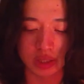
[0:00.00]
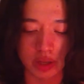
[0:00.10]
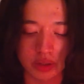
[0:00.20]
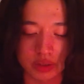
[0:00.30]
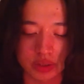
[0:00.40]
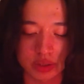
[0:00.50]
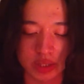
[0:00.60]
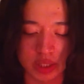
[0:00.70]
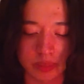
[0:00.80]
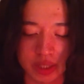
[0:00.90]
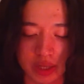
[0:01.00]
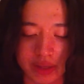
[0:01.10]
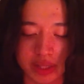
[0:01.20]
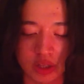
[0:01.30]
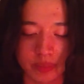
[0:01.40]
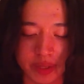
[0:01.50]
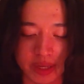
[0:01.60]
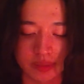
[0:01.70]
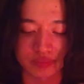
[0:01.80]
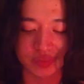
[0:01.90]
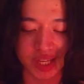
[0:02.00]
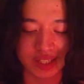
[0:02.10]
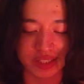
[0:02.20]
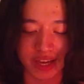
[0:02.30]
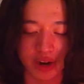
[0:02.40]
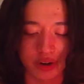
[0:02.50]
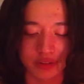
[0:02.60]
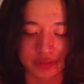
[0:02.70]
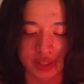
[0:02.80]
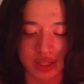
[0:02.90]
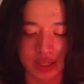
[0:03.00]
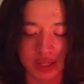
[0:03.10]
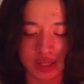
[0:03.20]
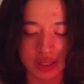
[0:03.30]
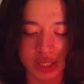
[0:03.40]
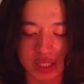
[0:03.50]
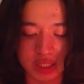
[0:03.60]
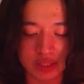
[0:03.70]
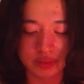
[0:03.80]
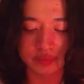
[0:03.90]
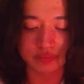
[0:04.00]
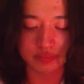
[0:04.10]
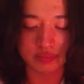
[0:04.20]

lost, a little bit like they're not being taken care of. And